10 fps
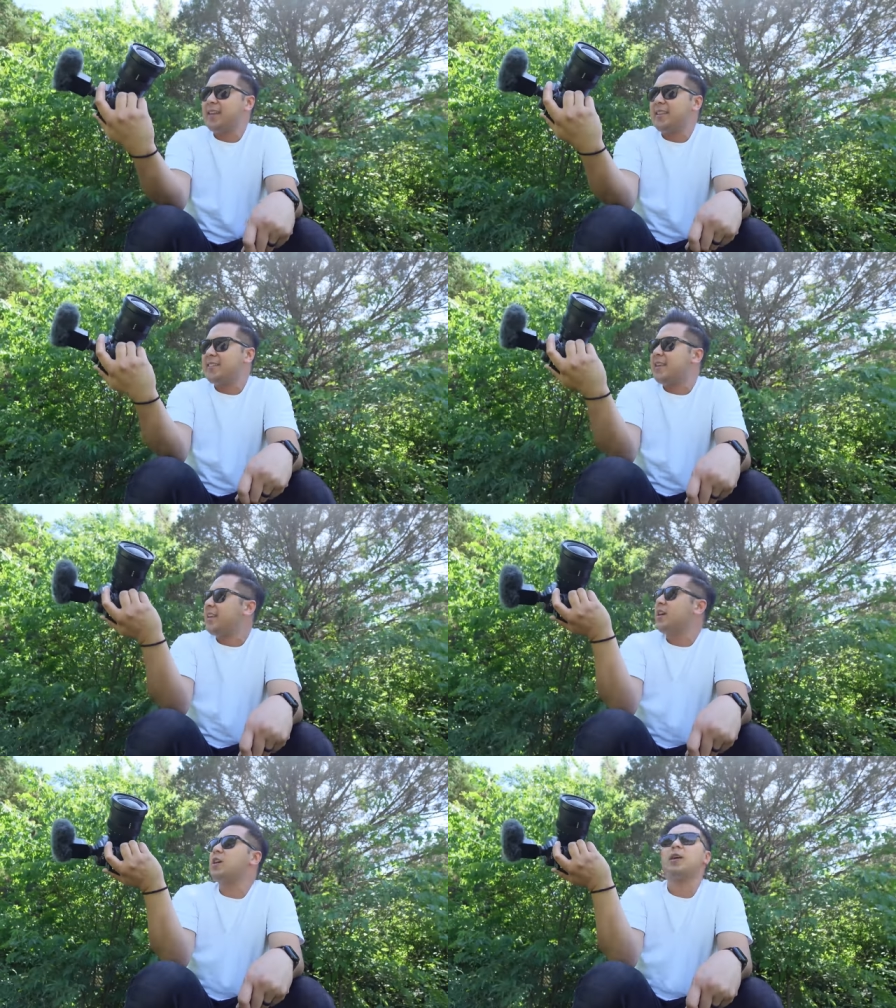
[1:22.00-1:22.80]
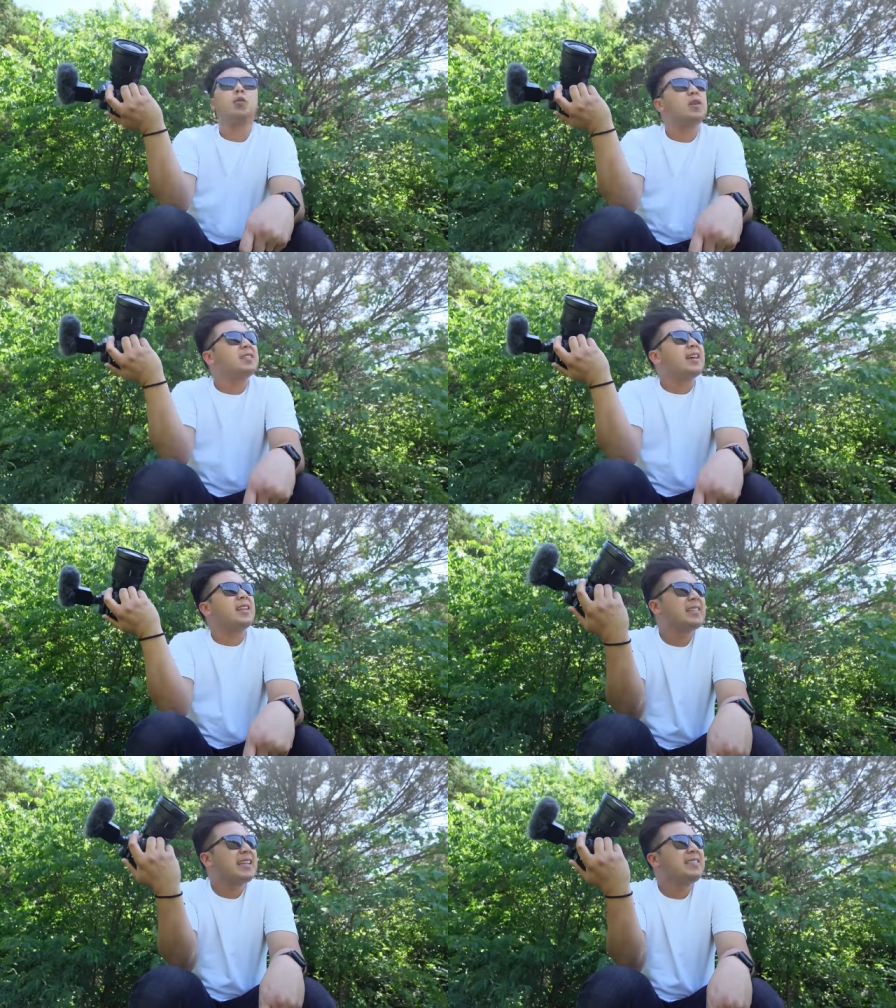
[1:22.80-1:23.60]
like that's like a, like what is
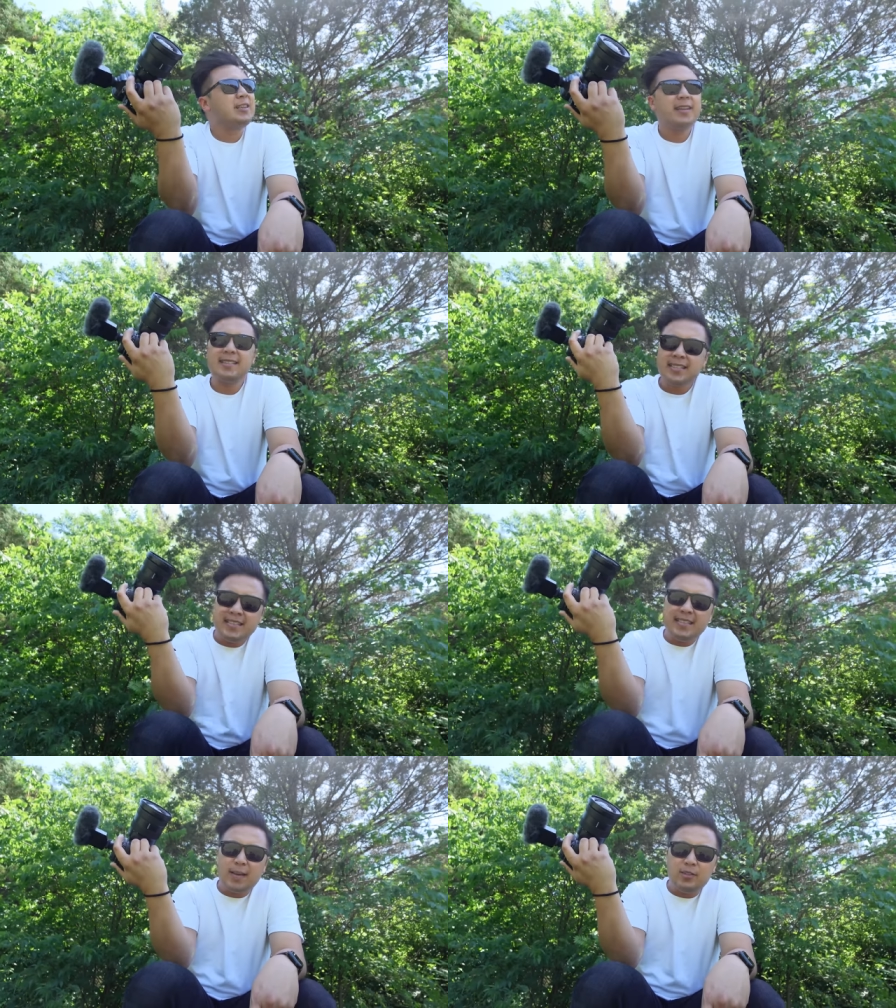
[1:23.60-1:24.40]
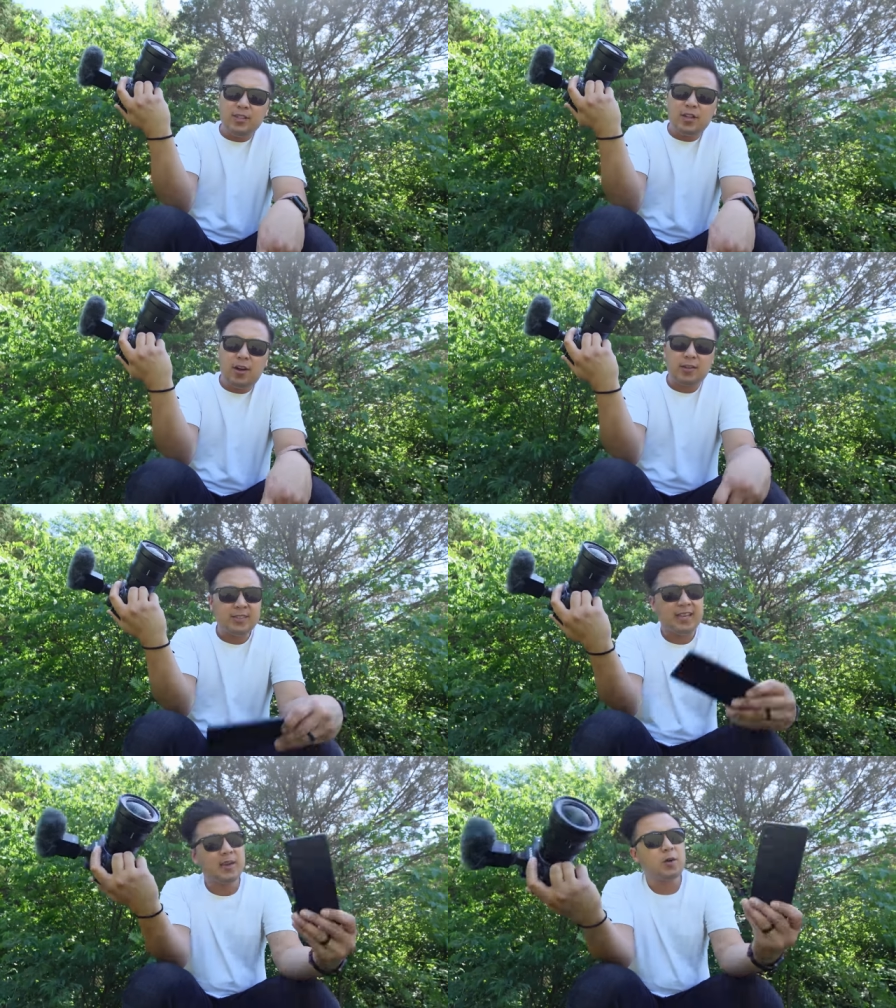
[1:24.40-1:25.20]
that? Like that's nearly a six thousand dollar
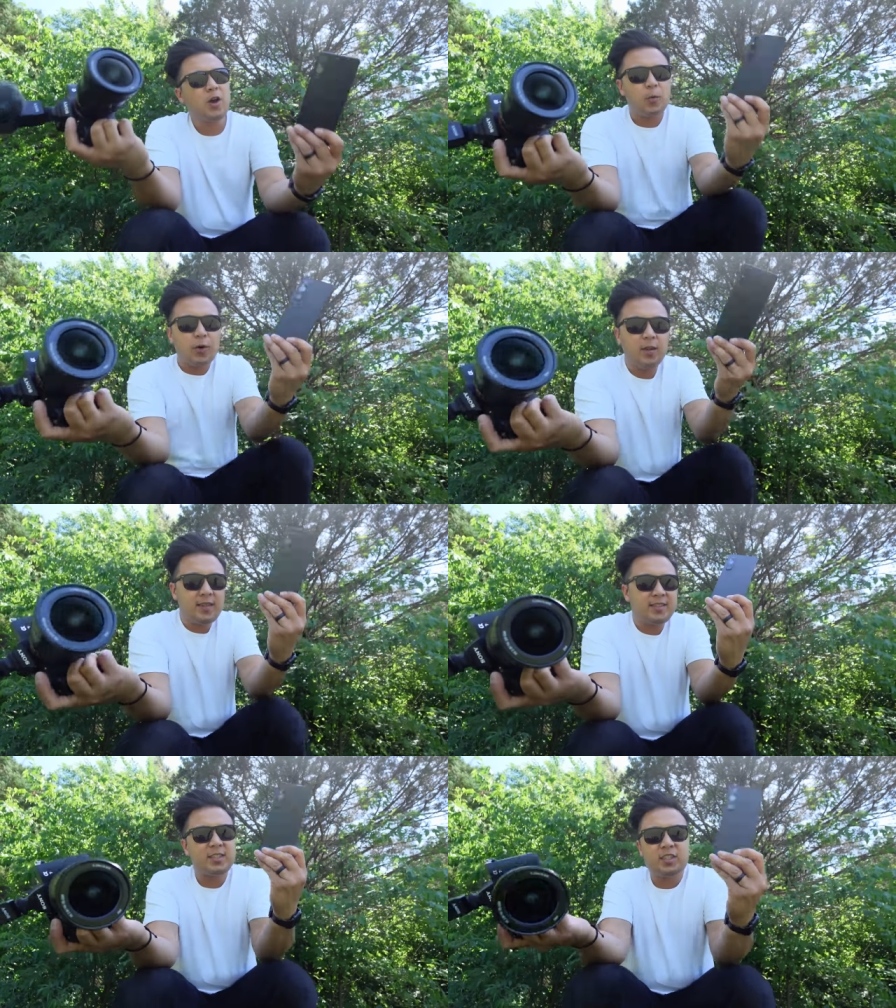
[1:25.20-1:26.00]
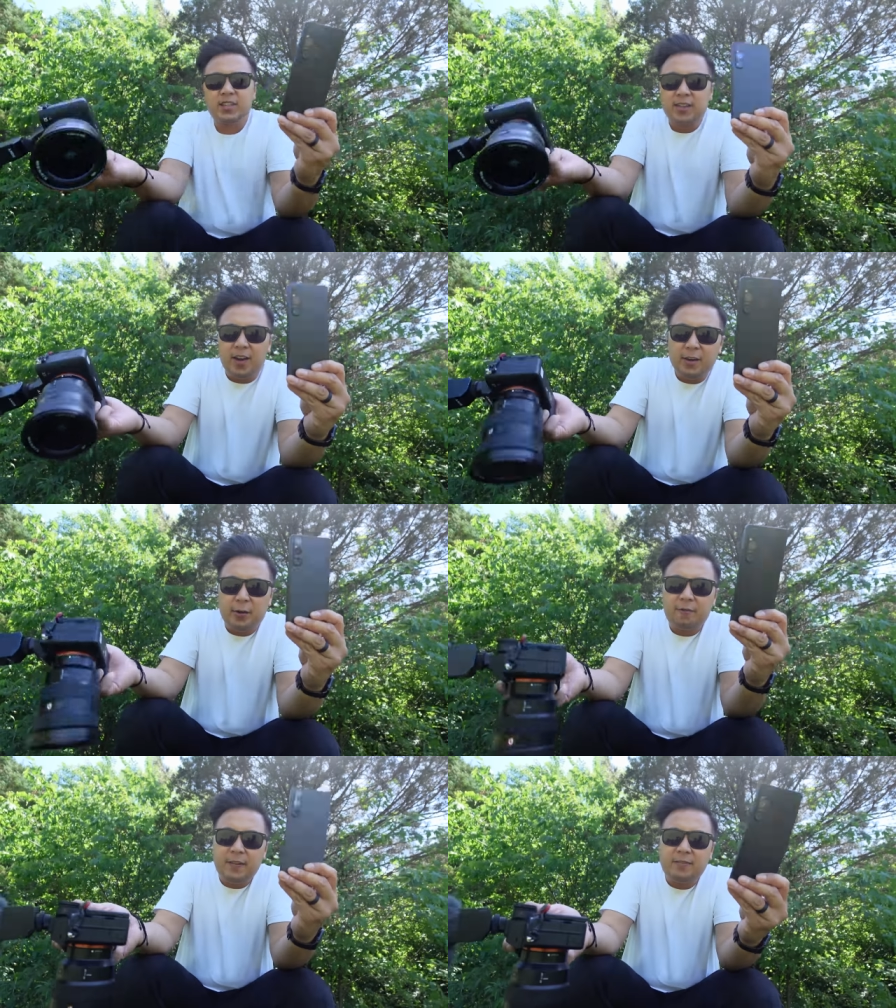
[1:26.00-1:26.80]
setup, where this is just
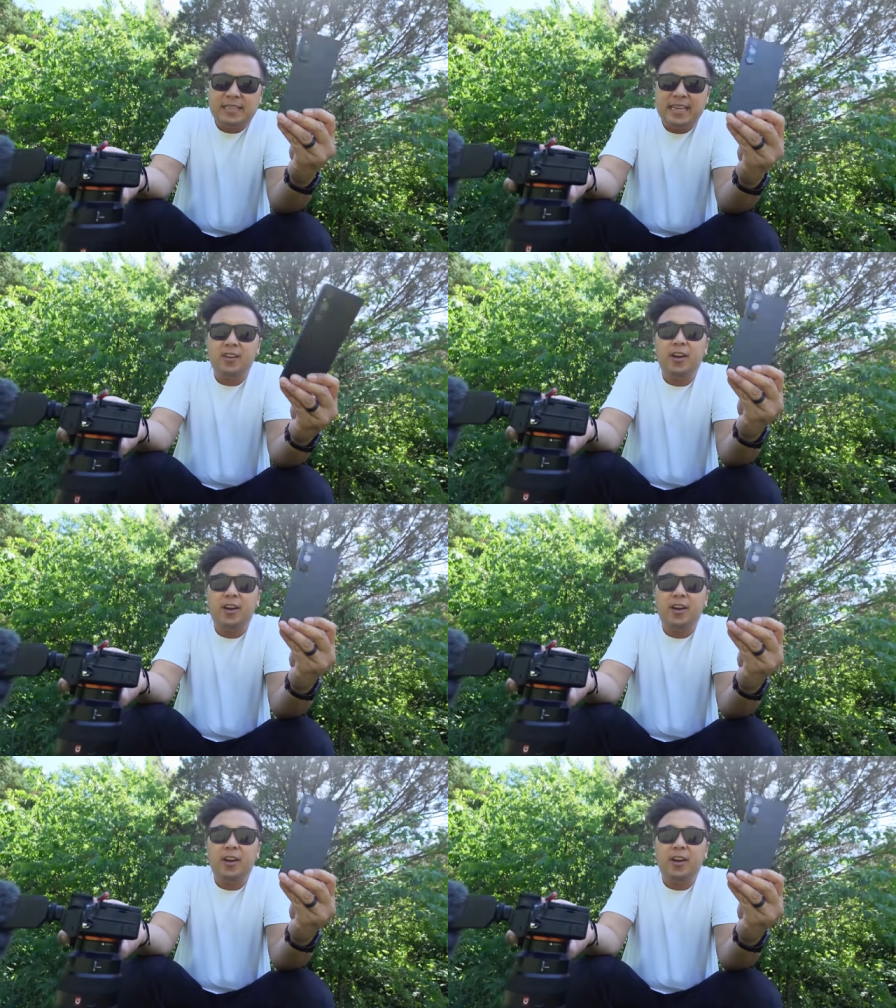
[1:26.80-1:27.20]
under fifteen